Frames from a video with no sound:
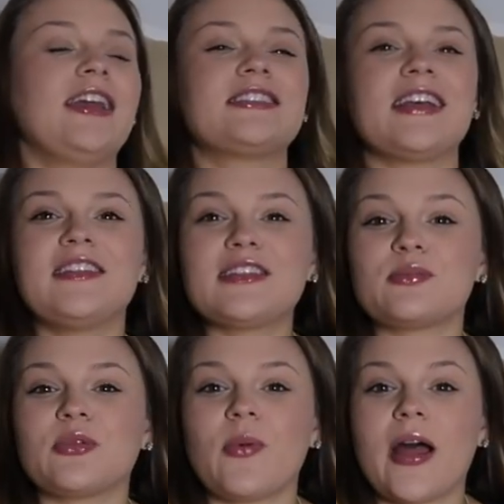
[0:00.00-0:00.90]
I said this
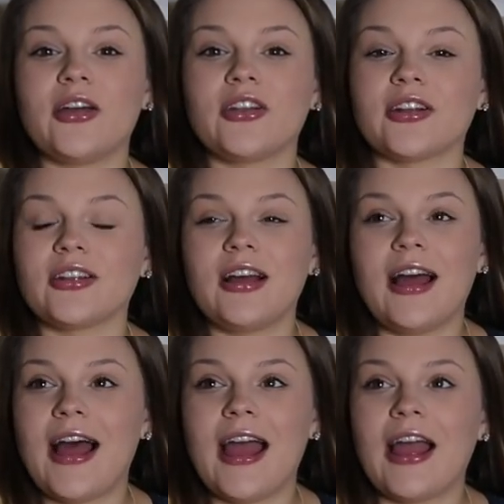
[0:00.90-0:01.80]
with Wilder.
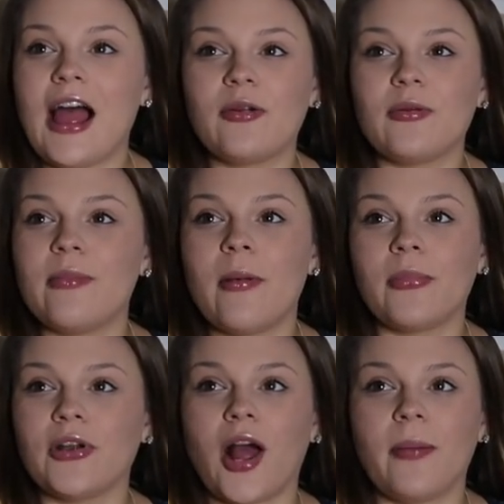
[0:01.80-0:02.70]
I, I
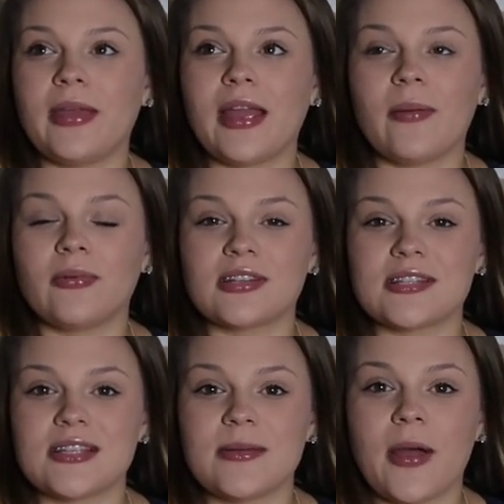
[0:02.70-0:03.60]
remember not being able to
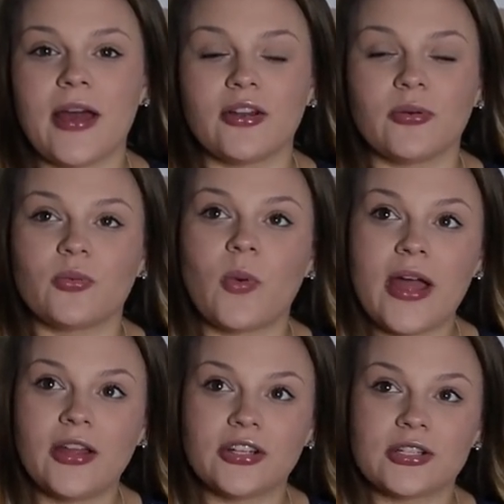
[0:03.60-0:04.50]
sleep either with
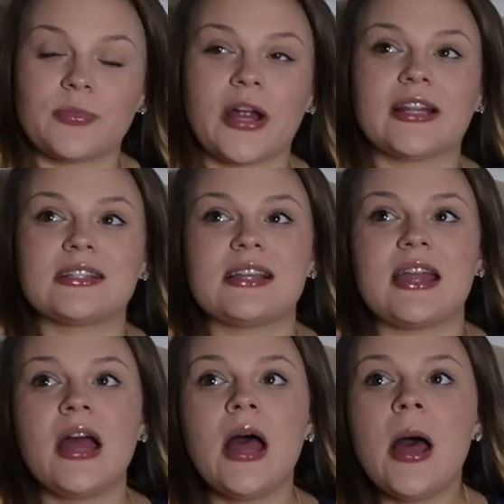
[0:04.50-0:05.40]
Wilder's
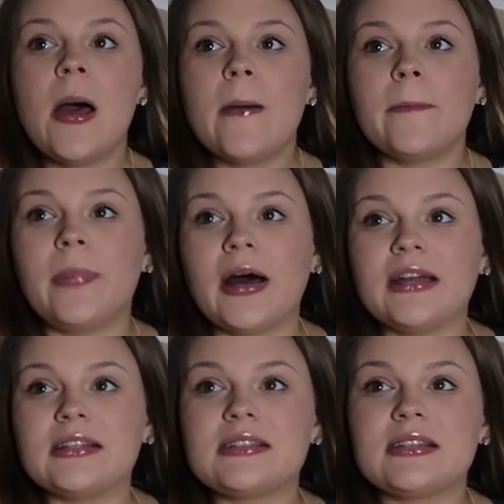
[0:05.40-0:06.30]
pregnancy.
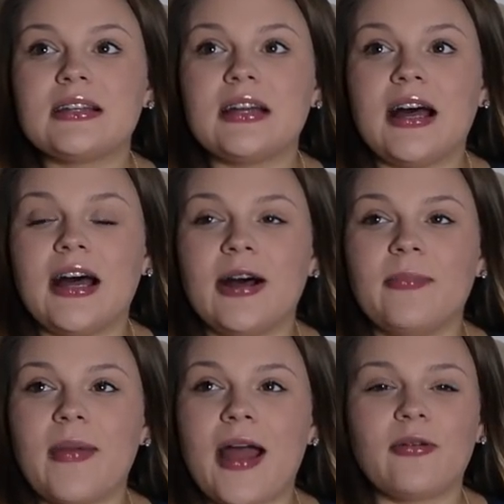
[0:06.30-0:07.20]
But
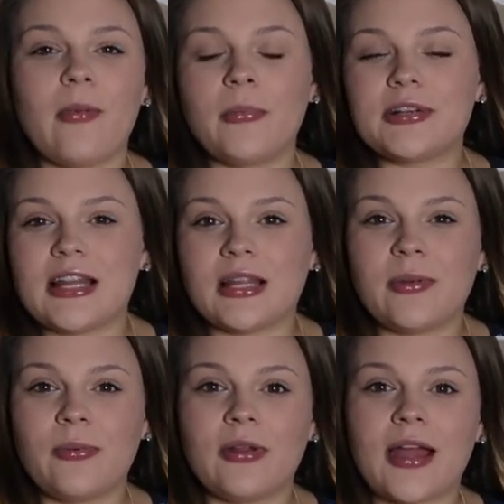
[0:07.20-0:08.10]
um, I remember telling
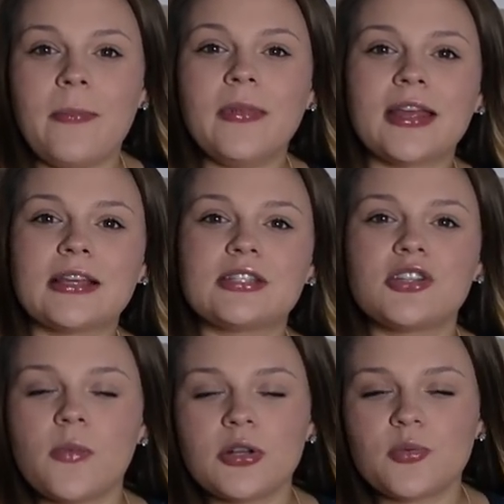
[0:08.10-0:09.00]
people like I'm gonna get
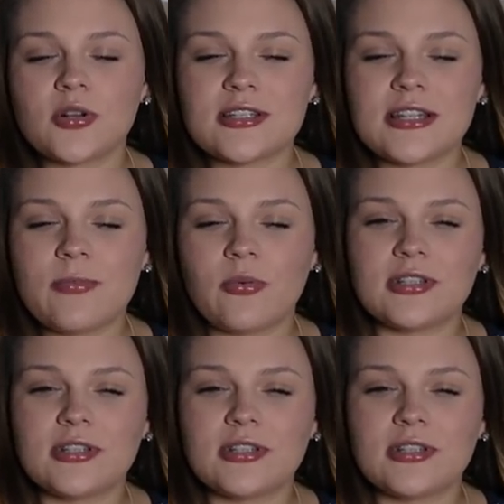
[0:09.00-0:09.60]
so much more sleep